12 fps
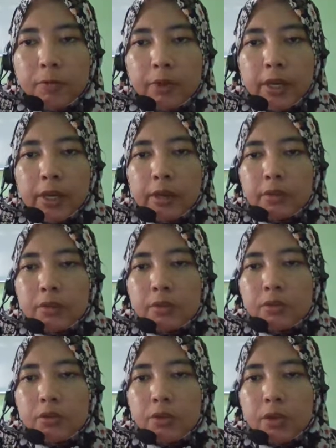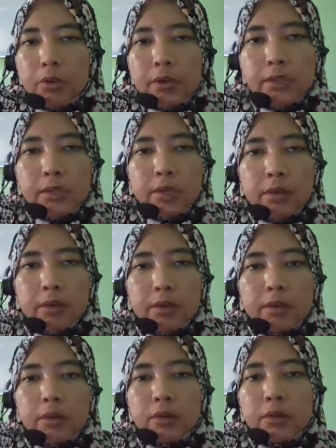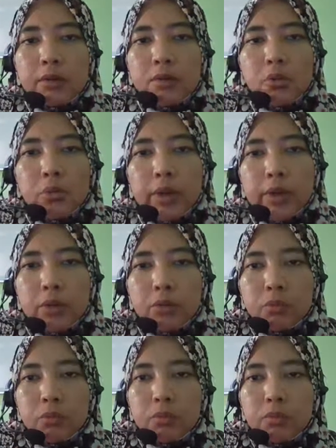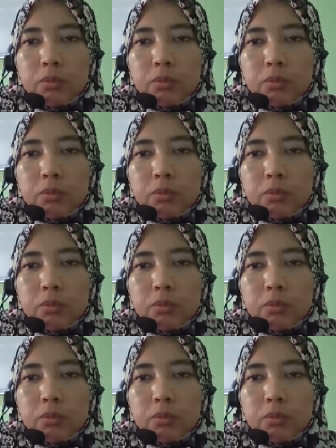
Okay, so now let's see. So when